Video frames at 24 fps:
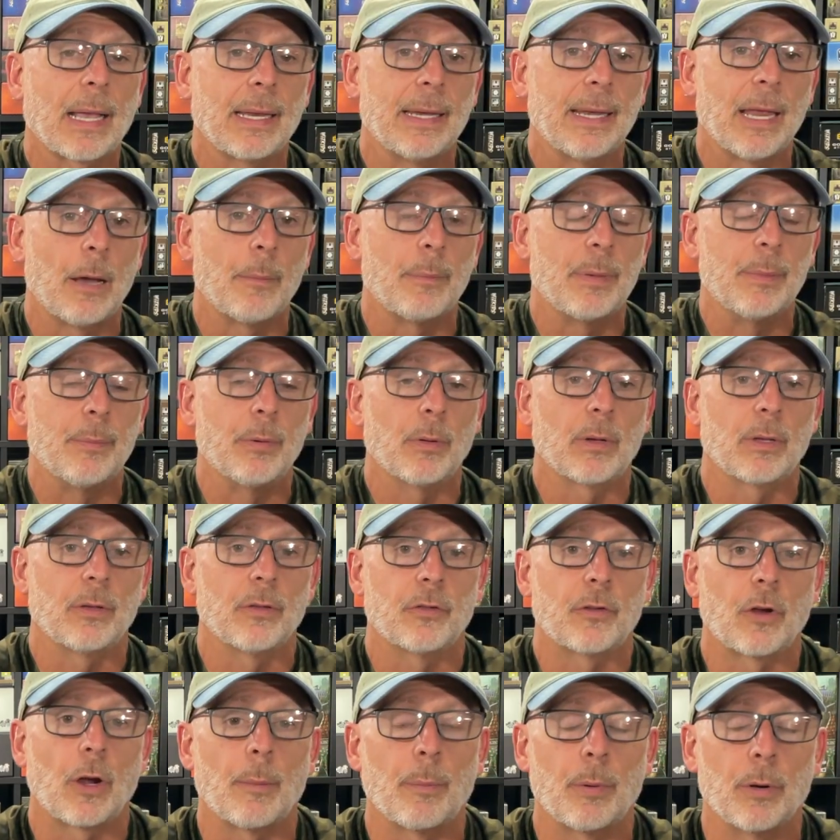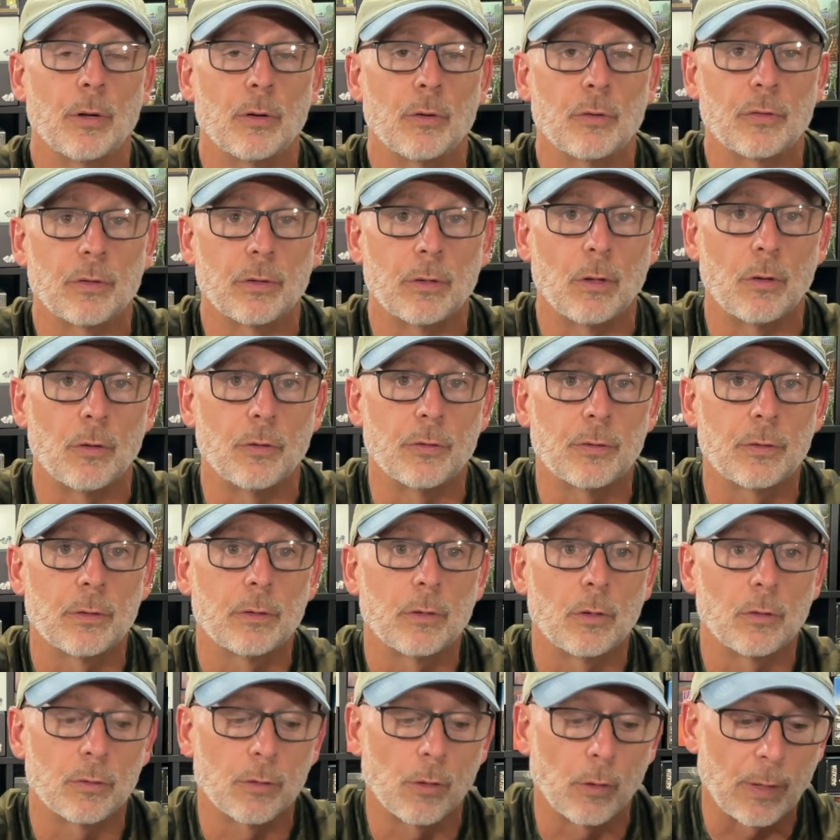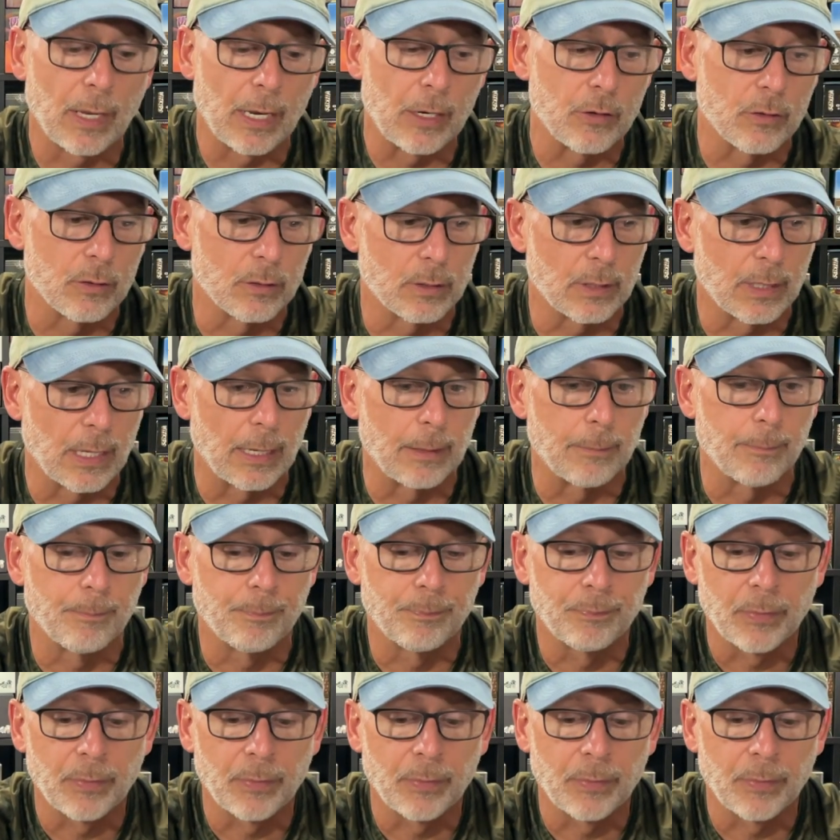and now people can start producing those locations again.